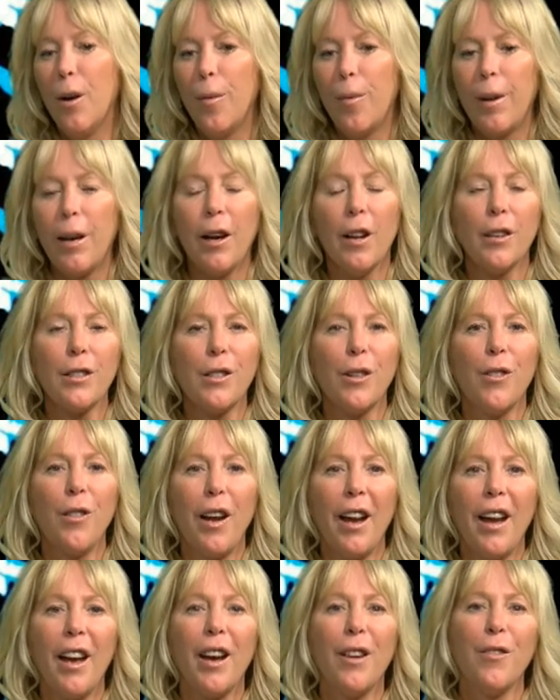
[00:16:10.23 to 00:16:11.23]
We also
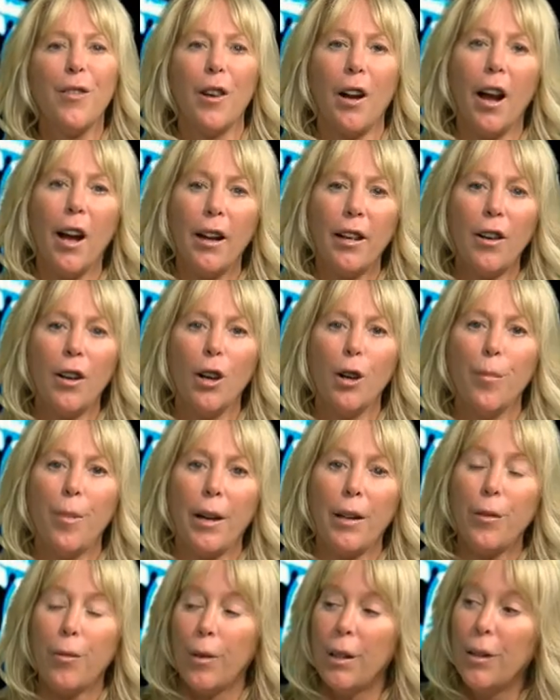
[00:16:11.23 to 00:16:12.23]
have what I call
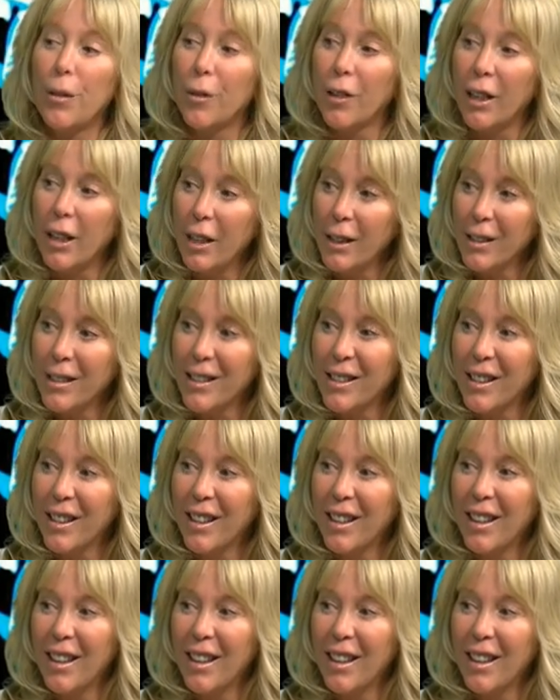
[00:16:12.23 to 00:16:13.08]
my three threes,